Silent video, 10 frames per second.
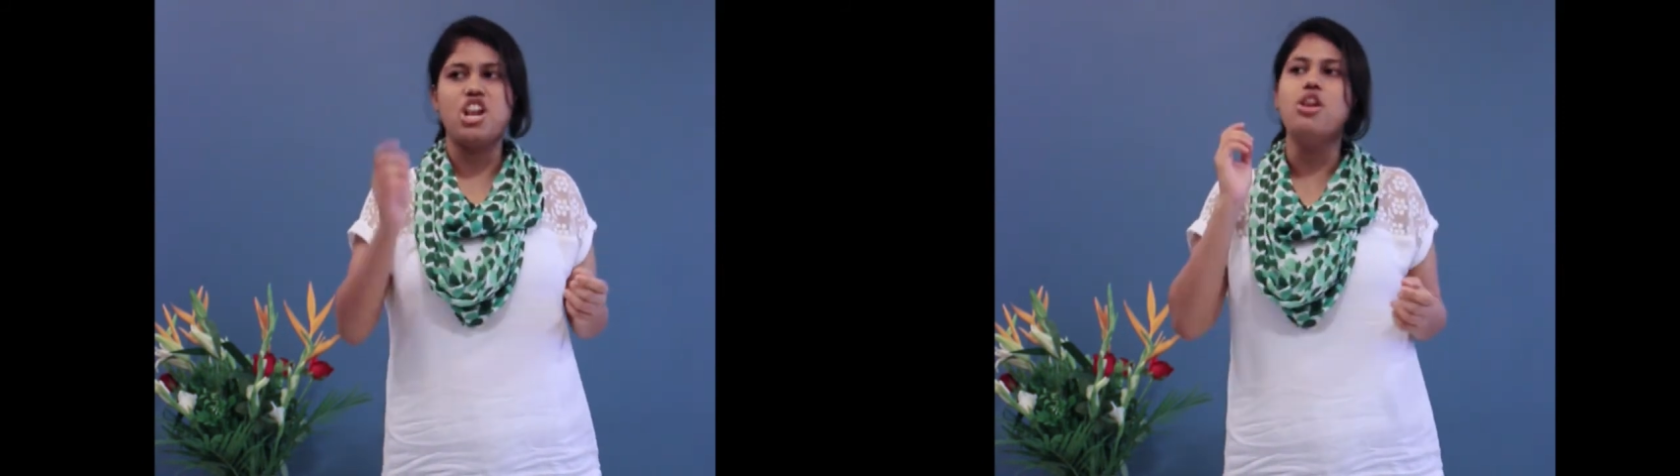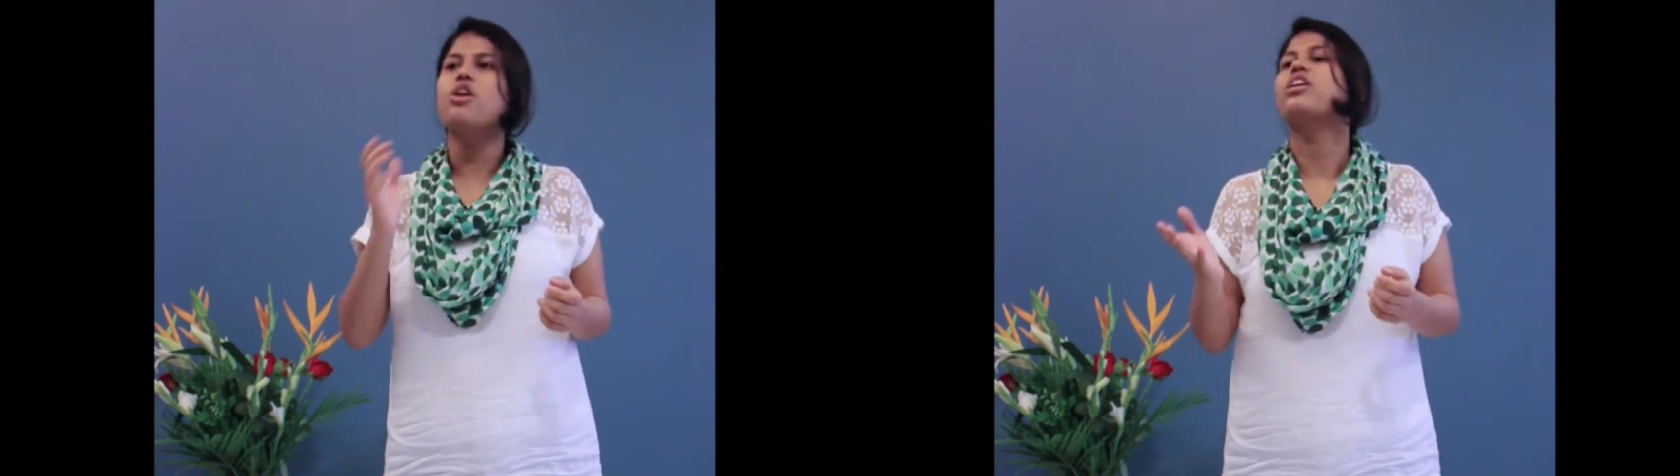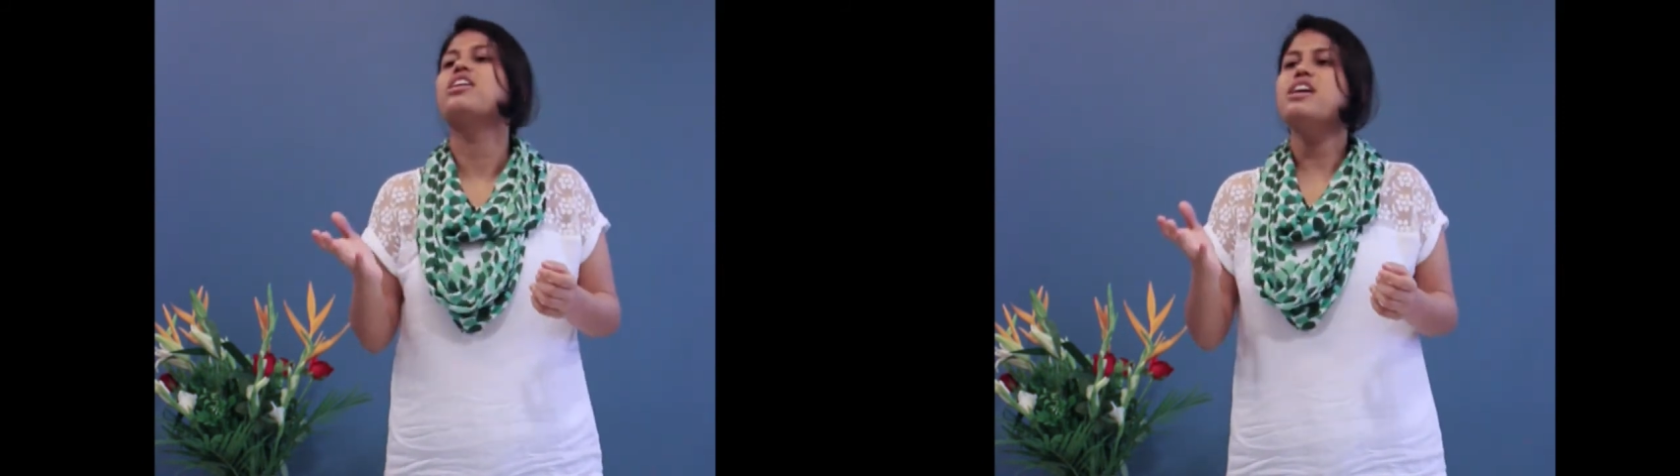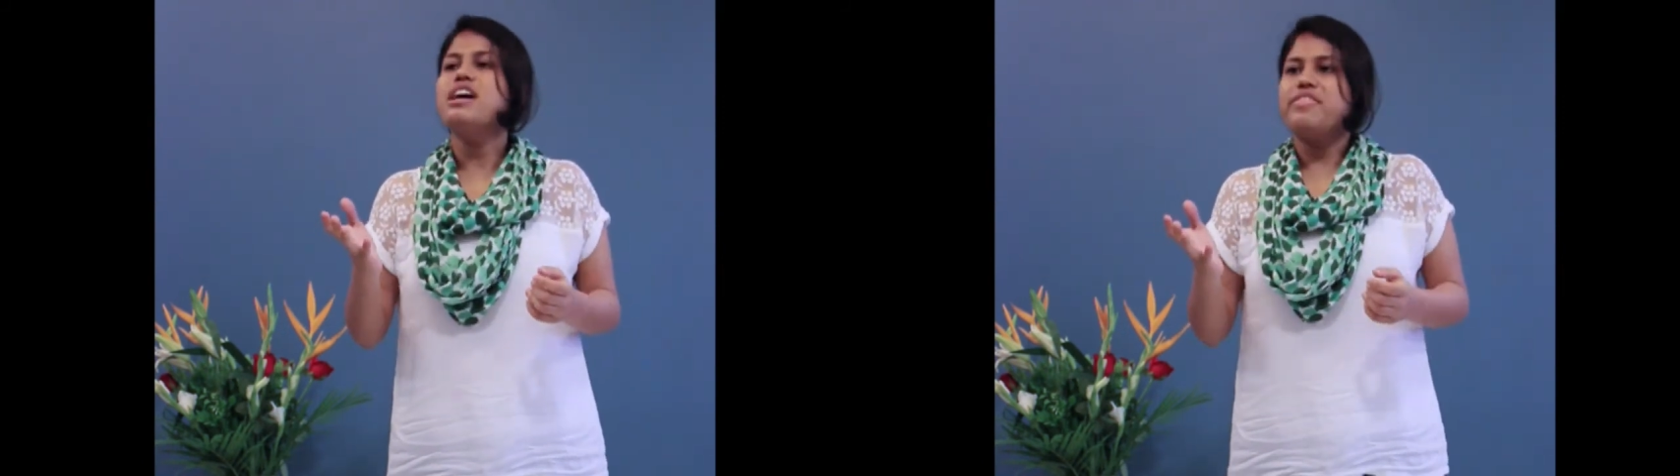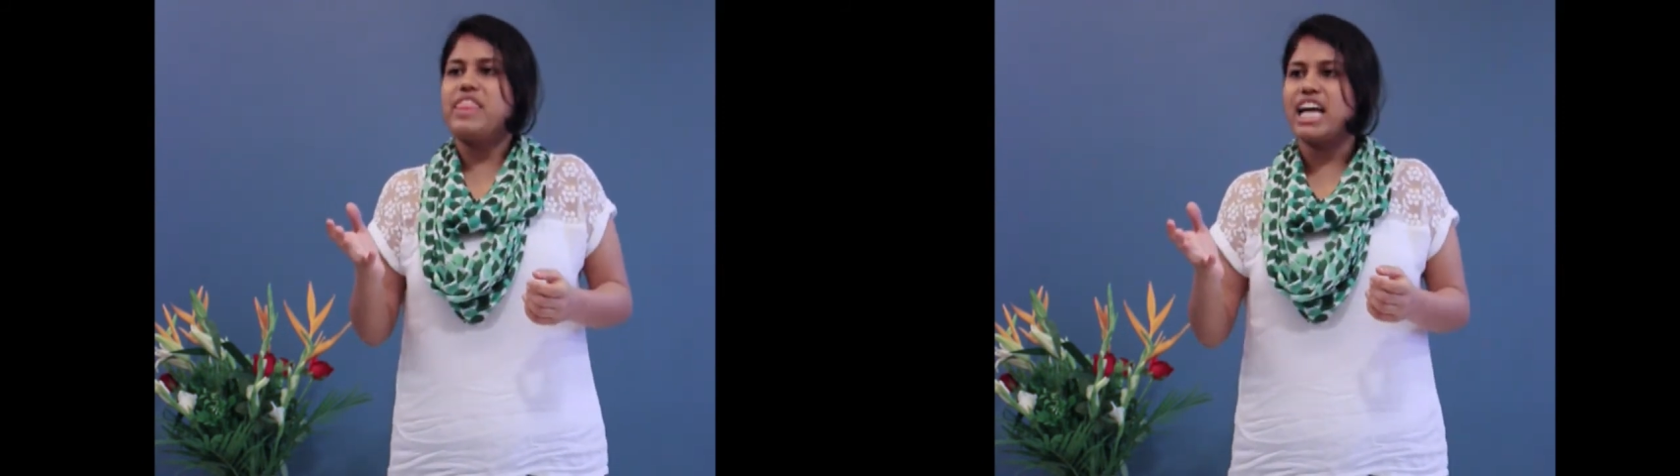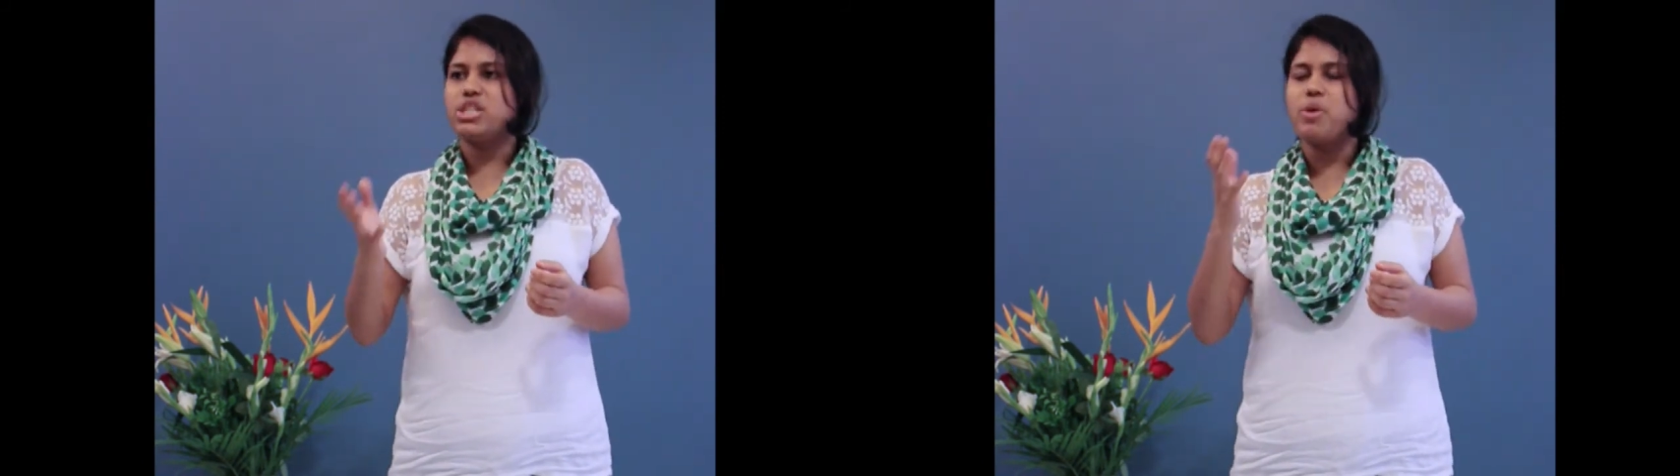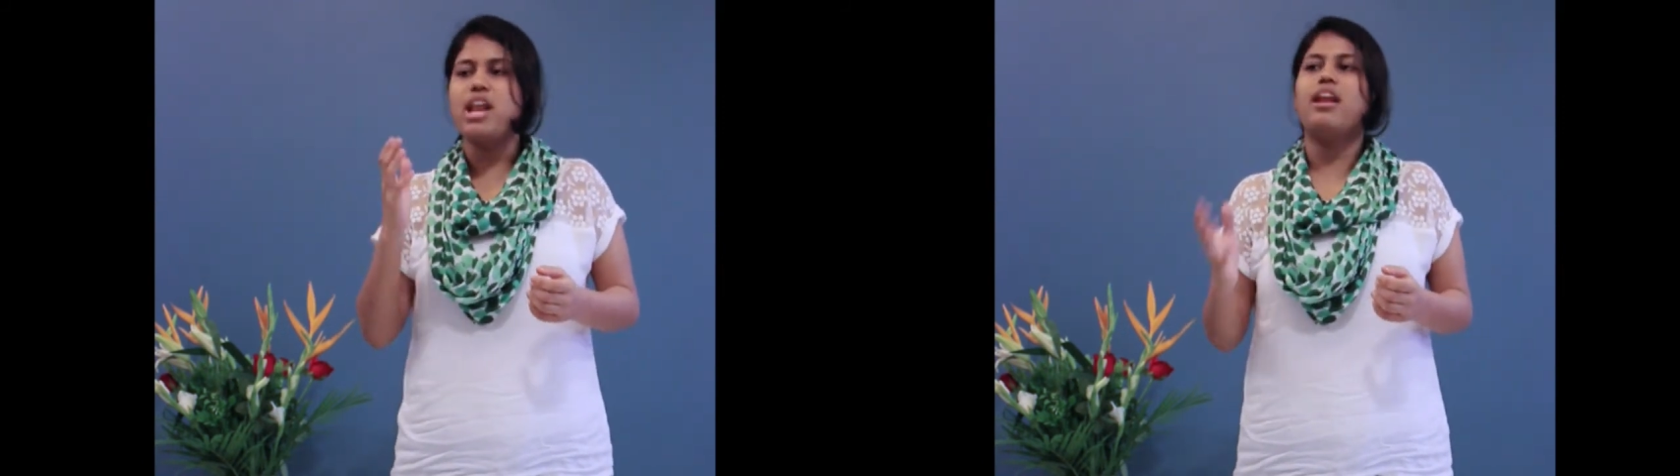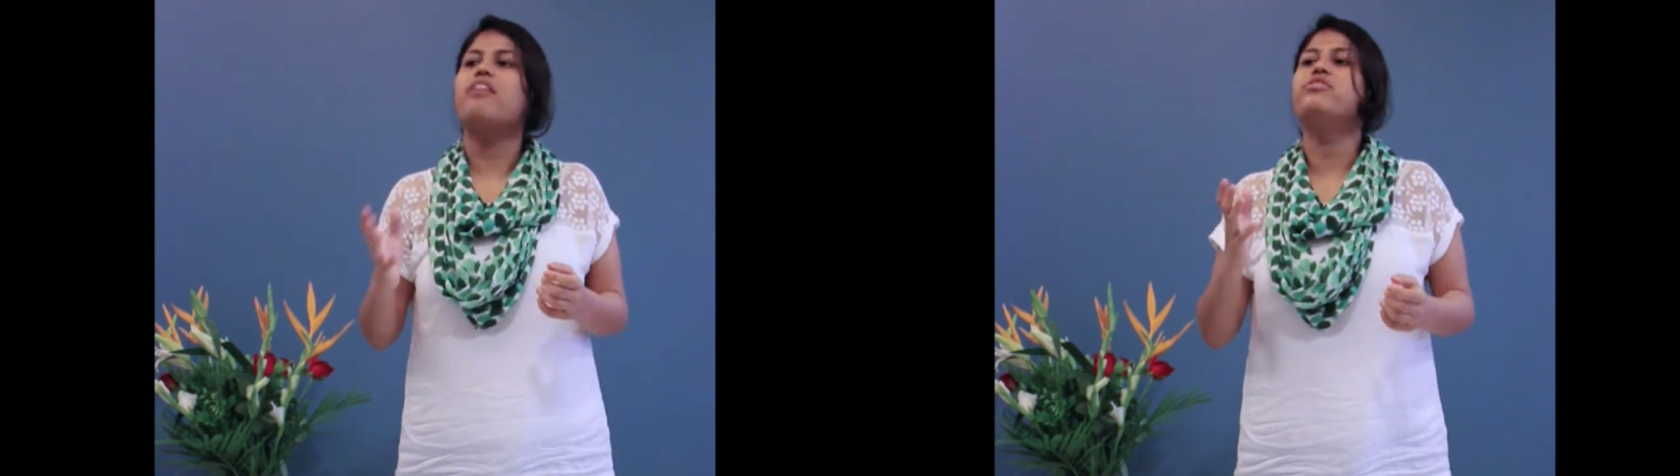Look, that's
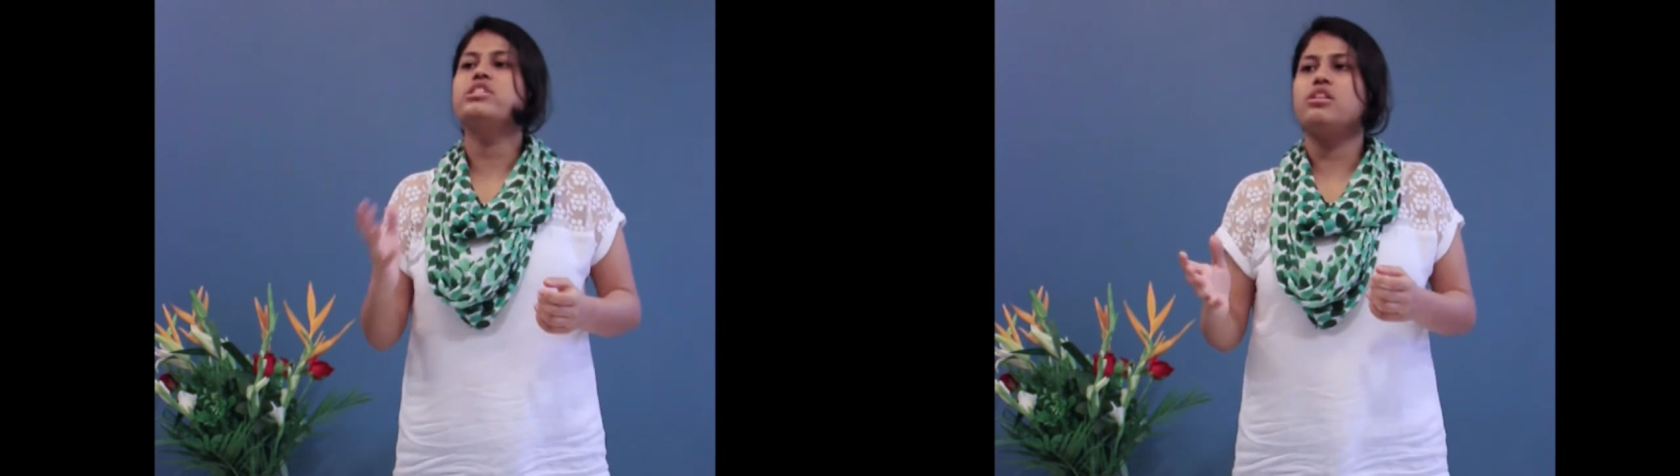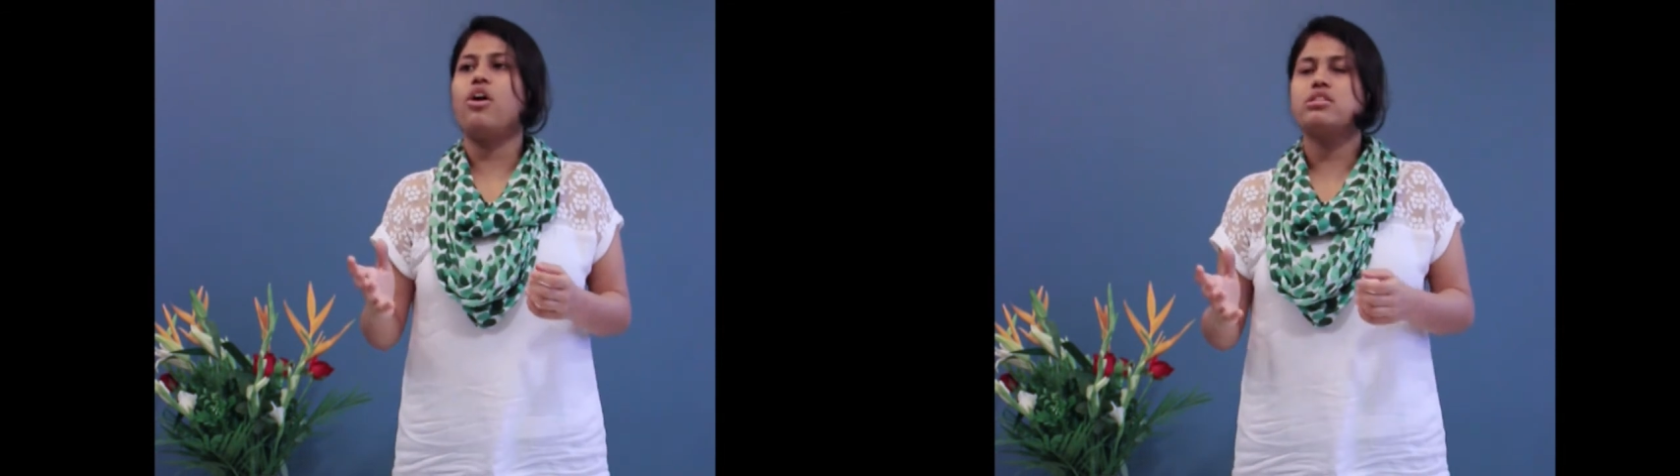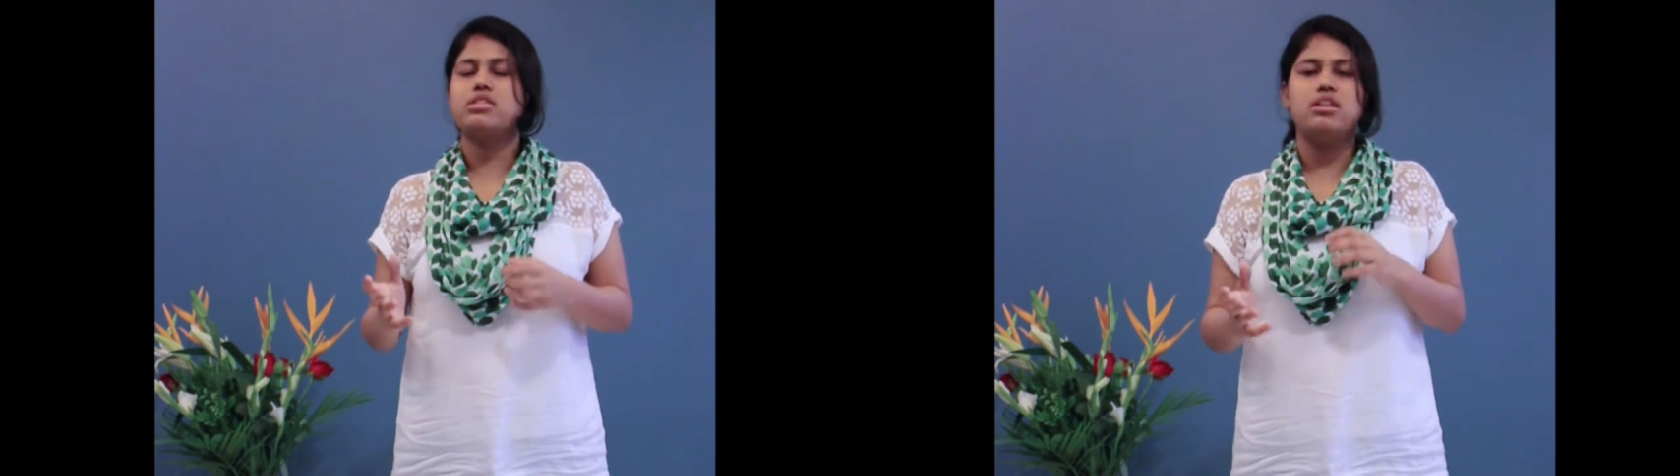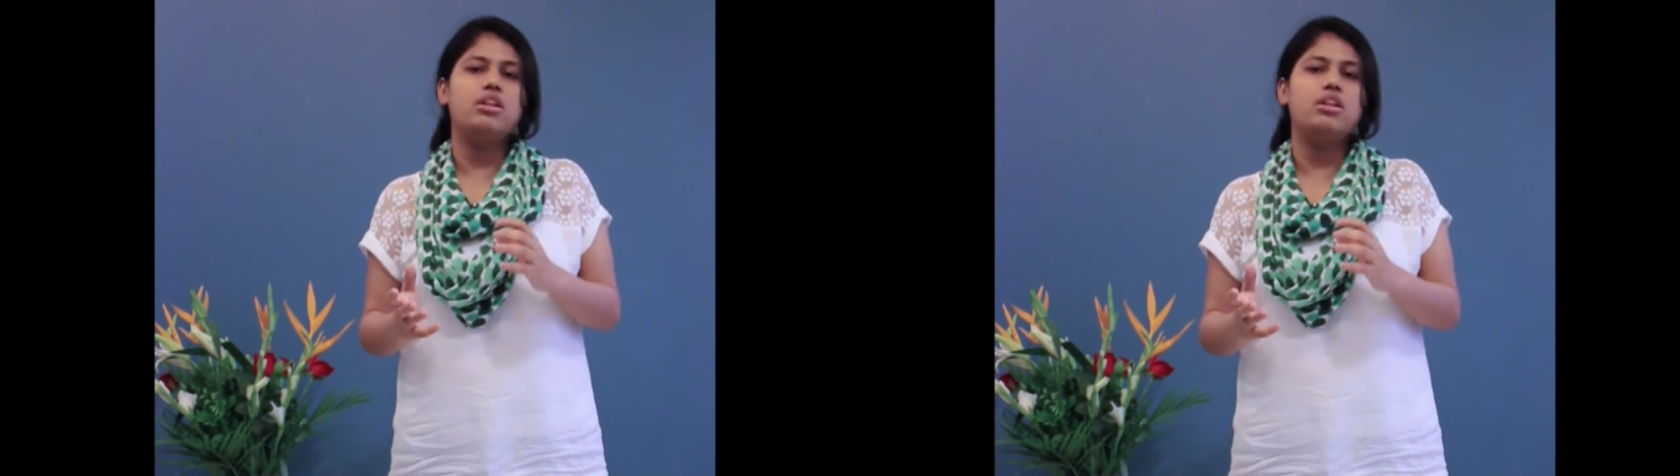where love was lost.